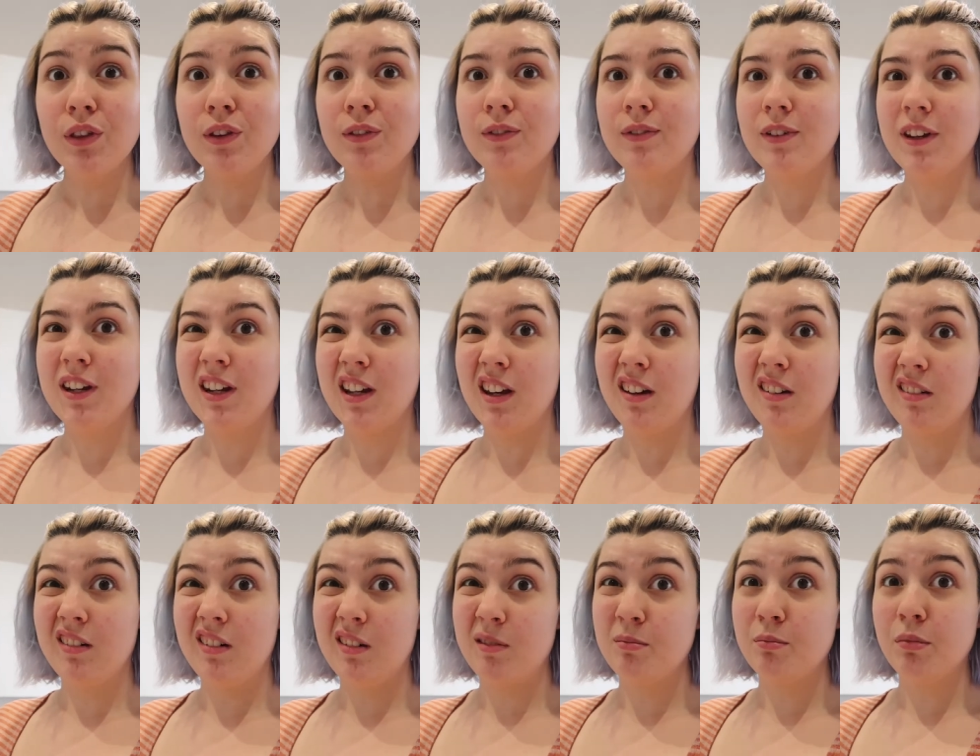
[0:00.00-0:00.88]
The
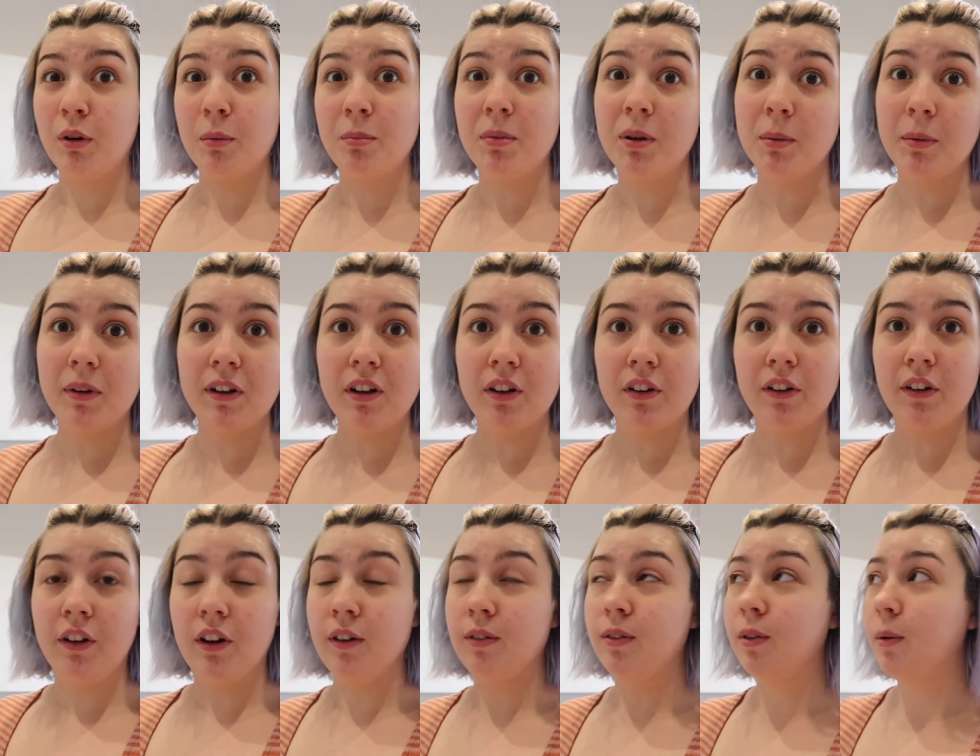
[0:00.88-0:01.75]
video probably would have
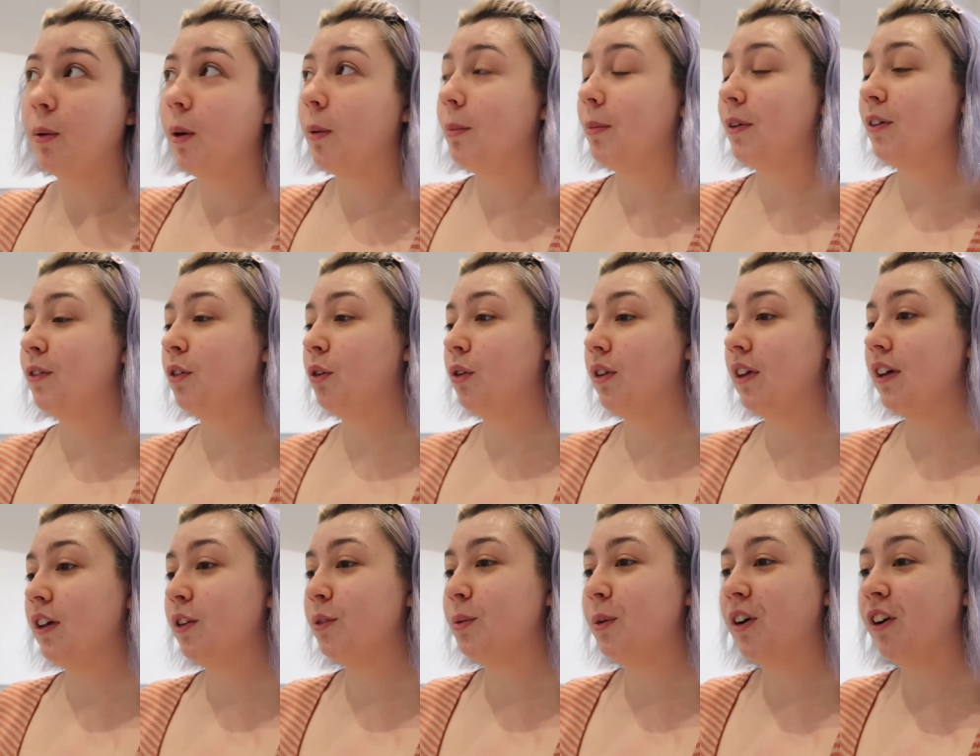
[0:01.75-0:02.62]
gone live the one before
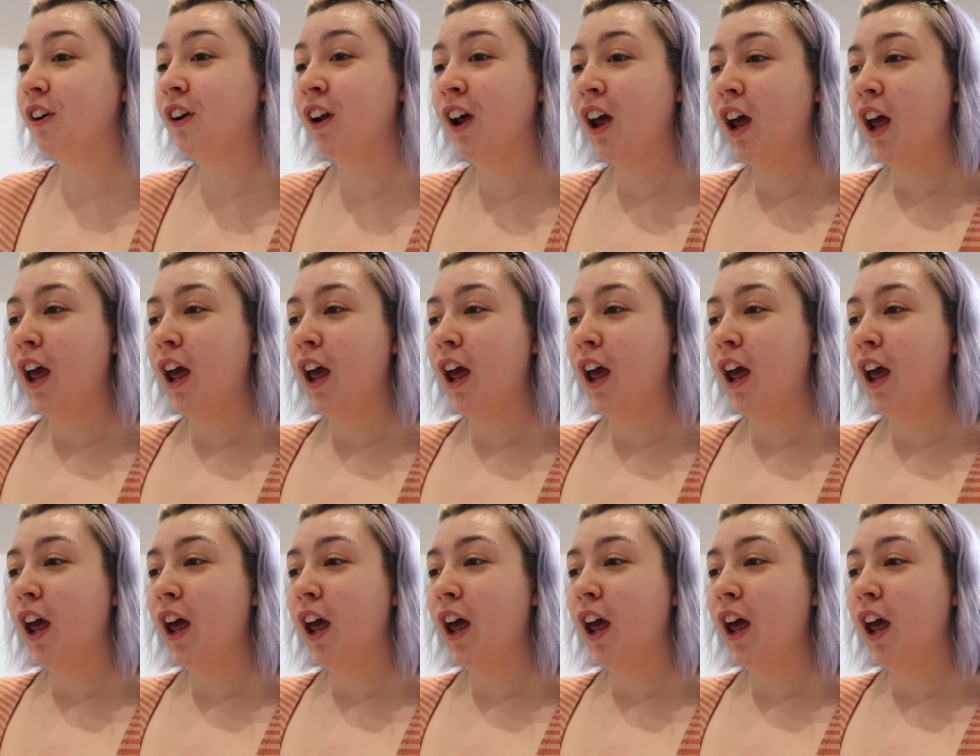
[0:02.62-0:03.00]
this one.